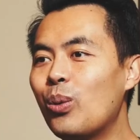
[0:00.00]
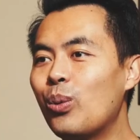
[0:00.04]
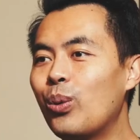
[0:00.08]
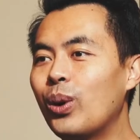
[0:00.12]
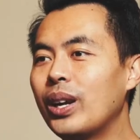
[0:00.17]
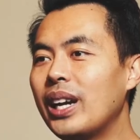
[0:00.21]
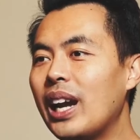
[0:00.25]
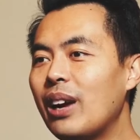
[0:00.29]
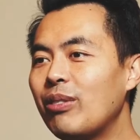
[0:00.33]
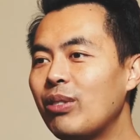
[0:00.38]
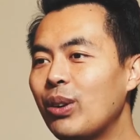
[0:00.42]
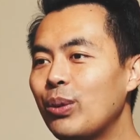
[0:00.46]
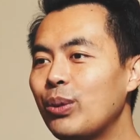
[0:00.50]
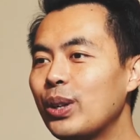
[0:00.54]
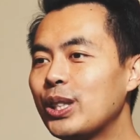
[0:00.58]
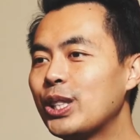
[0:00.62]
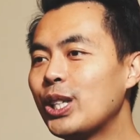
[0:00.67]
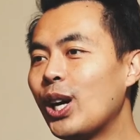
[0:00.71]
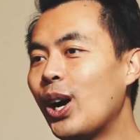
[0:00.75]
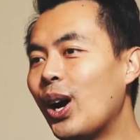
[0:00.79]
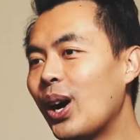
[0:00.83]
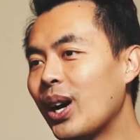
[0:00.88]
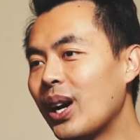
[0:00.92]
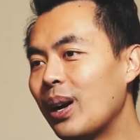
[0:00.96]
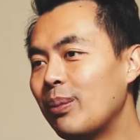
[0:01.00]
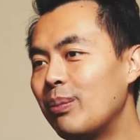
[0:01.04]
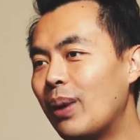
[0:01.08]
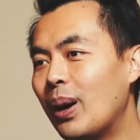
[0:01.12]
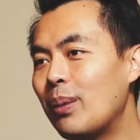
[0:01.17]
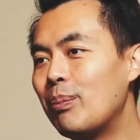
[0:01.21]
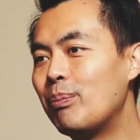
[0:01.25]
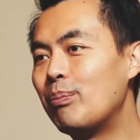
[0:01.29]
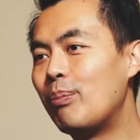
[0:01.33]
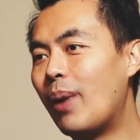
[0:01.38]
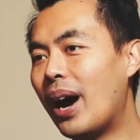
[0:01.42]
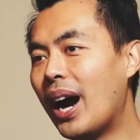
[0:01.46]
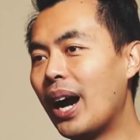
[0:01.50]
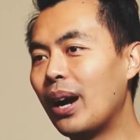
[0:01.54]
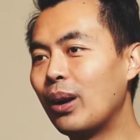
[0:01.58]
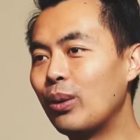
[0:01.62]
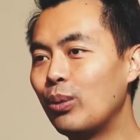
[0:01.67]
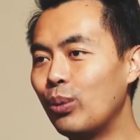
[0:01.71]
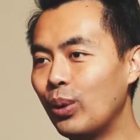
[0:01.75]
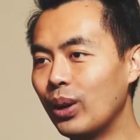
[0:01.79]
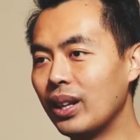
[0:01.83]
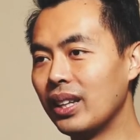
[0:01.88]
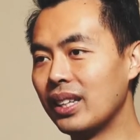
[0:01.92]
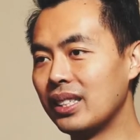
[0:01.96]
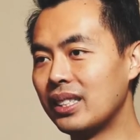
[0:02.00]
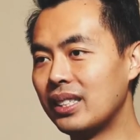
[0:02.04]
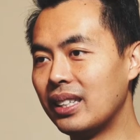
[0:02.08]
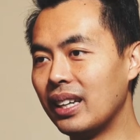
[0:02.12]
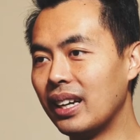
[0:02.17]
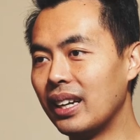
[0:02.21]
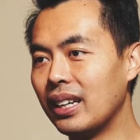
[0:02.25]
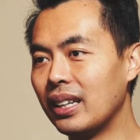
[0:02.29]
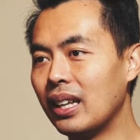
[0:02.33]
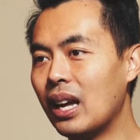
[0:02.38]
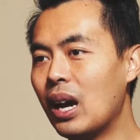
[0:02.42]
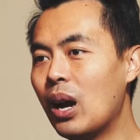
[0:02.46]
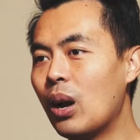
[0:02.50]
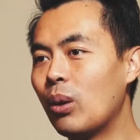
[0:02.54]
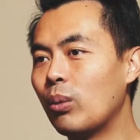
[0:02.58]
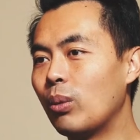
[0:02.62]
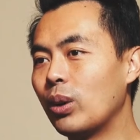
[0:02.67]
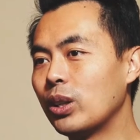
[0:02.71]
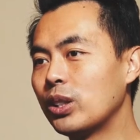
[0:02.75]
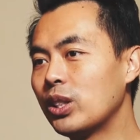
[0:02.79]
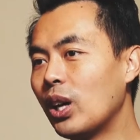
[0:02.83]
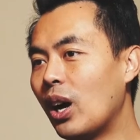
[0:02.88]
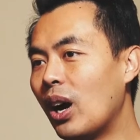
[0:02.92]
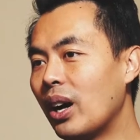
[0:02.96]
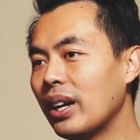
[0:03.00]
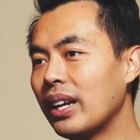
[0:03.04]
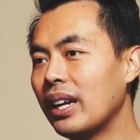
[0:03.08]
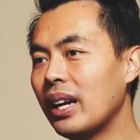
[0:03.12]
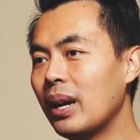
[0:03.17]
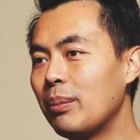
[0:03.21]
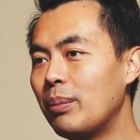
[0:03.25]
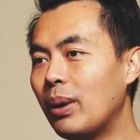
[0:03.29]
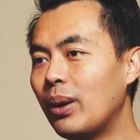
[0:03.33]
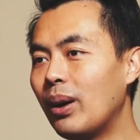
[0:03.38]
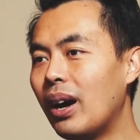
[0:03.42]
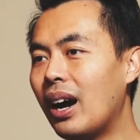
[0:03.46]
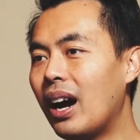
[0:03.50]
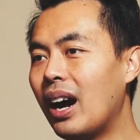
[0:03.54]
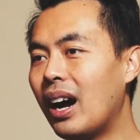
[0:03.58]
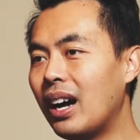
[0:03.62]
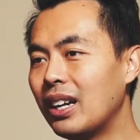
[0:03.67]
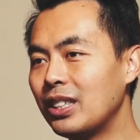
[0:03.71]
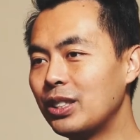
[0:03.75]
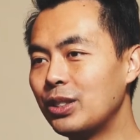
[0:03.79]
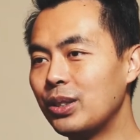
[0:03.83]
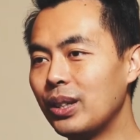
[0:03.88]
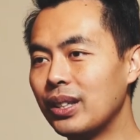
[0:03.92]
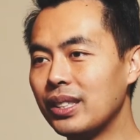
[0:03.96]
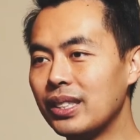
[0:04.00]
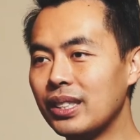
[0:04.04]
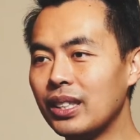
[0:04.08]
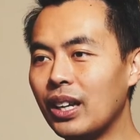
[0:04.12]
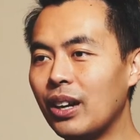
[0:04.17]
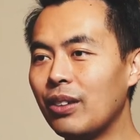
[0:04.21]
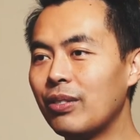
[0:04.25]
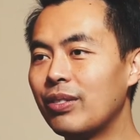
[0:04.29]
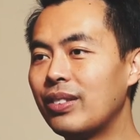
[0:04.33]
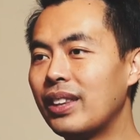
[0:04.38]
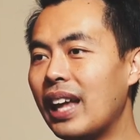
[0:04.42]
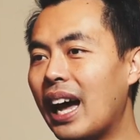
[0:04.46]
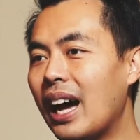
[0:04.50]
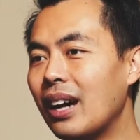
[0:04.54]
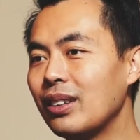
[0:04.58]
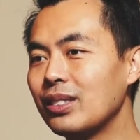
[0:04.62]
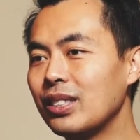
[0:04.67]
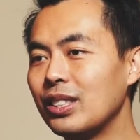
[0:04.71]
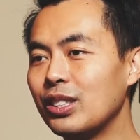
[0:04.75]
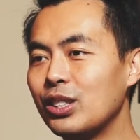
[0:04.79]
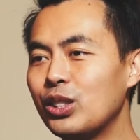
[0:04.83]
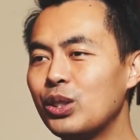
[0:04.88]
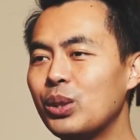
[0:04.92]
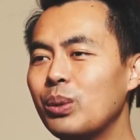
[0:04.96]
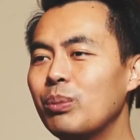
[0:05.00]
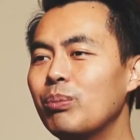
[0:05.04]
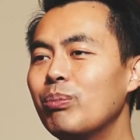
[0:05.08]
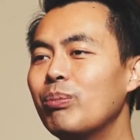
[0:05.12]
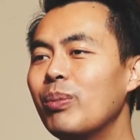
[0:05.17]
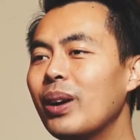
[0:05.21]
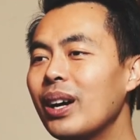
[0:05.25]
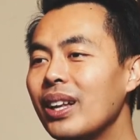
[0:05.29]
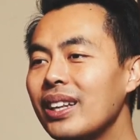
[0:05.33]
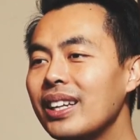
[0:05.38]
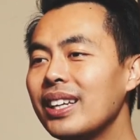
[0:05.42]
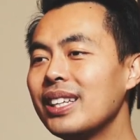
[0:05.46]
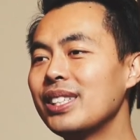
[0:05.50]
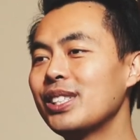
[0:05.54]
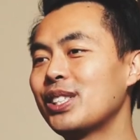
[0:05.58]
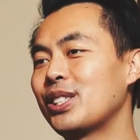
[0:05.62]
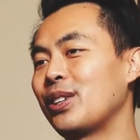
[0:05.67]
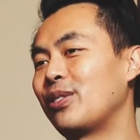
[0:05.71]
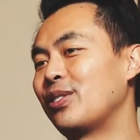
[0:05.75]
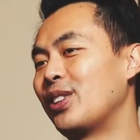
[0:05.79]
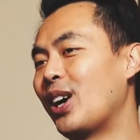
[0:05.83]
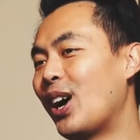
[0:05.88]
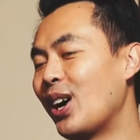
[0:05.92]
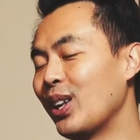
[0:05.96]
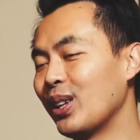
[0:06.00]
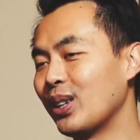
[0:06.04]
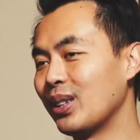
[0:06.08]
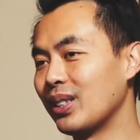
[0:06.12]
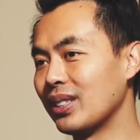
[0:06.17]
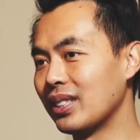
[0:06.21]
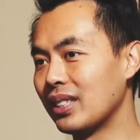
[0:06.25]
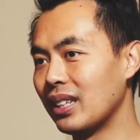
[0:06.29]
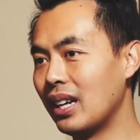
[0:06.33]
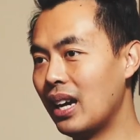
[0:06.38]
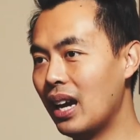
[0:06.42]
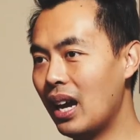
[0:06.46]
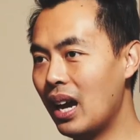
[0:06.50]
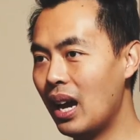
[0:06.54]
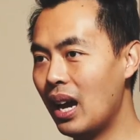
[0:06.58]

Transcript: Whenever we talk about buying real estate, we're talking about hundreds of thousands to millions of dollars.